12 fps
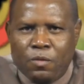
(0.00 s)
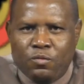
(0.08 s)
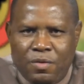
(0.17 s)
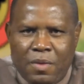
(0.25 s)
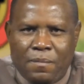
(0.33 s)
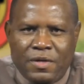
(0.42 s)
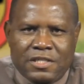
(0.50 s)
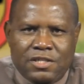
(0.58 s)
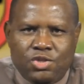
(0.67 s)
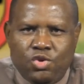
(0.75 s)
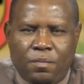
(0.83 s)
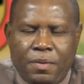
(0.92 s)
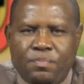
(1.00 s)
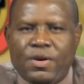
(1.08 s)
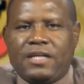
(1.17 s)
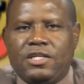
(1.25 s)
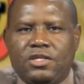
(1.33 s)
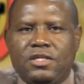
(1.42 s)
Remember, this is URP
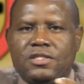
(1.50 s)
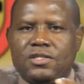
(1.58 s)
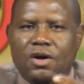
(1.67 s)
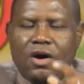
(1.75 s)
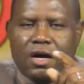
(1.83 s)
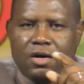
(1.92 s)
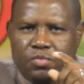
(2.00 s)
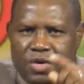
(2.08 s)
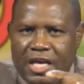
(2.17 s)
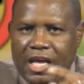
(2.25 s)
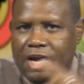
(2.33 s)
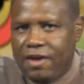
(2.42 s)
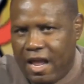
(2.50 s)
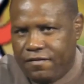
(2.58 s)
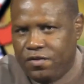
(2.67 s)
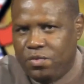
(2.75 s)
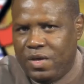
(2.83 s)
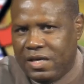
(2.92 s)
Practical Talk, and we're here
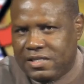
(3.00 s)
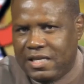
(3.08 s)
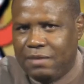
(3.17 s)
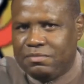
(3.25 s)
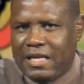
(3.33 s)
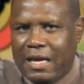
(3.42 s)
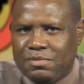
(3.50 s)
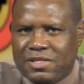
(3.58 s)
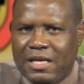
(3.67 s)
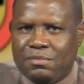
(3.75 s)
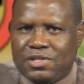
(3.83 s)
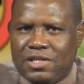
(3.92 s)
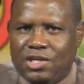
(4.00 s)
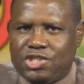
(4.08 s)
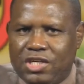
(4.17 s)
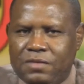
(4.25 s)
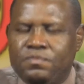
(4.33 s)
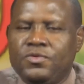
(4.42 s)
every week, same time, same
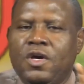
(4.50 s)
station.